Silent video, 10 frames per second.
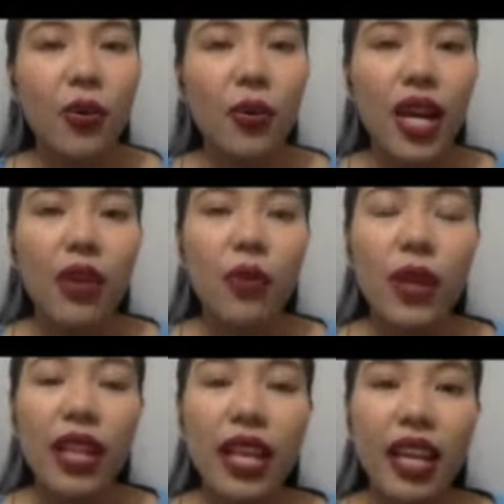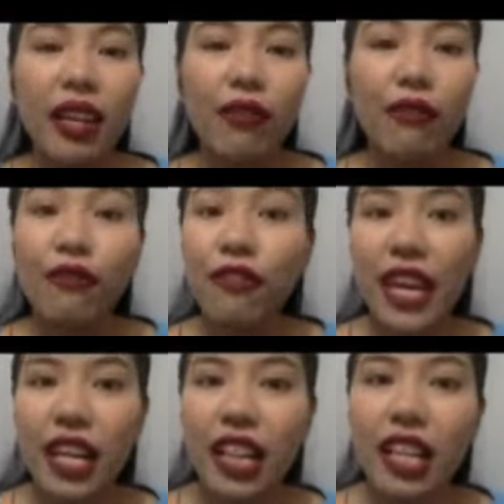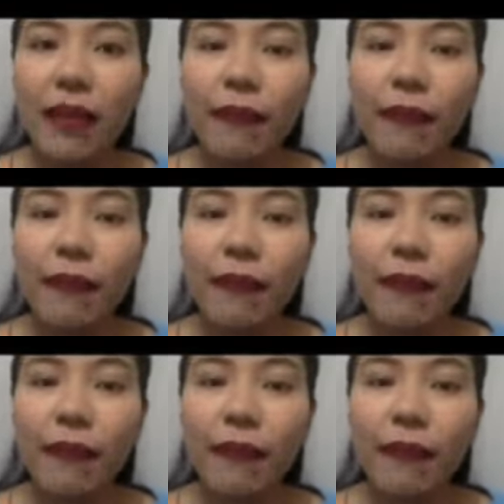where will it fail